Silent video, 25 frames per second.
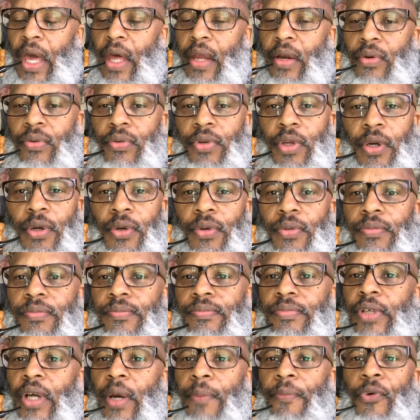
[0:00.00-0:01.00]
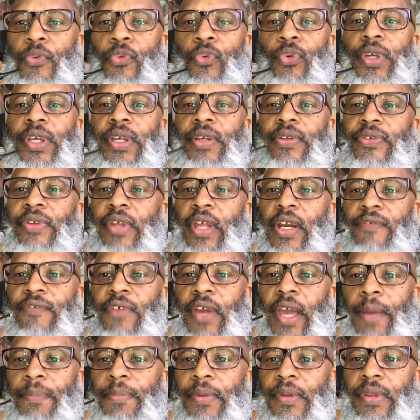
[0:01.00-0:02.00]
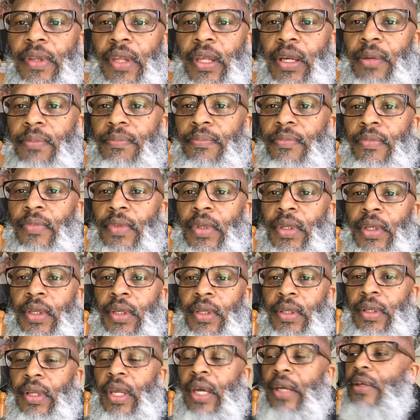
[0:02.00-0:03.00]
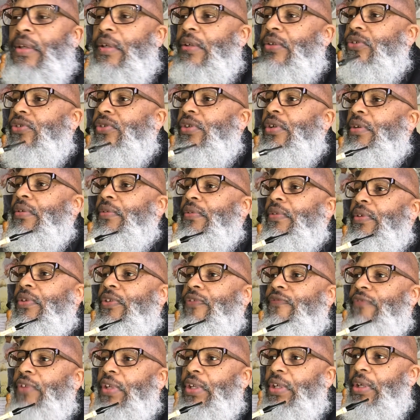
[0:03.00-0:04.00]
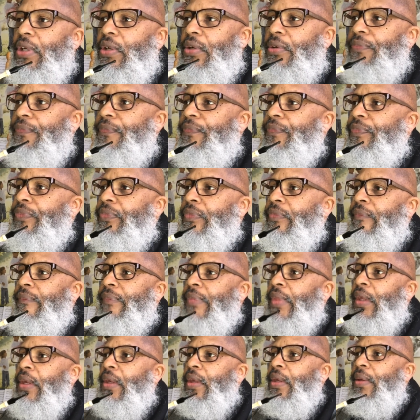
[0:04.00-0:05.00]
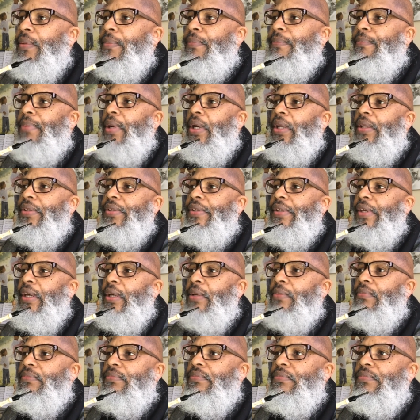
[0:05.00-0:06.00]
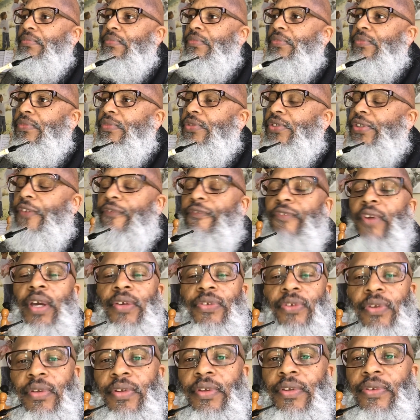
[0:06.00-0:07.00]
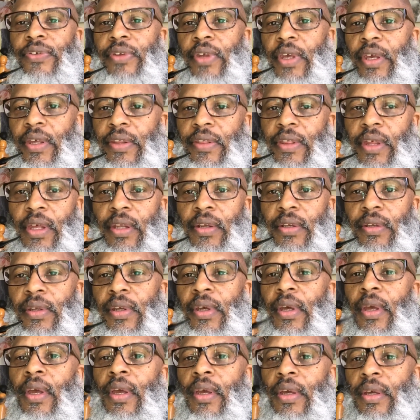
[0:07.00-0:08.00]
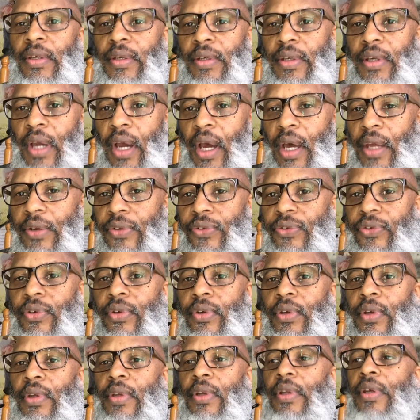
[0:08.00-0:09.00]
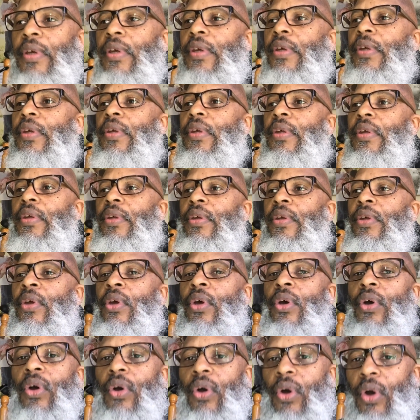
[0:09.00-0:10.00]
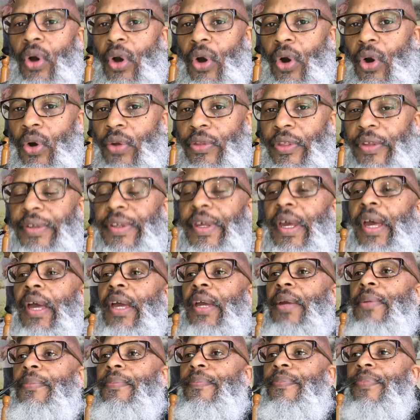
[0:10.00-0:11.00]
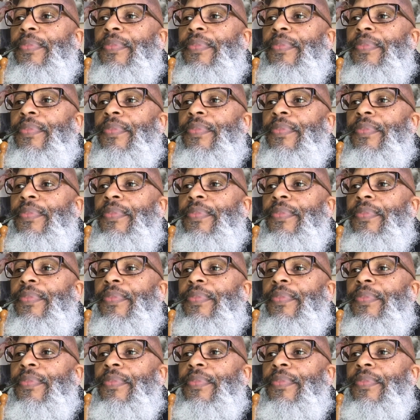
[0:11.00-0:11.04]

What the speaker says: don't know, couple weeks that have happened that I'm not going to share in this video. But suffice it to say that God is good all the time.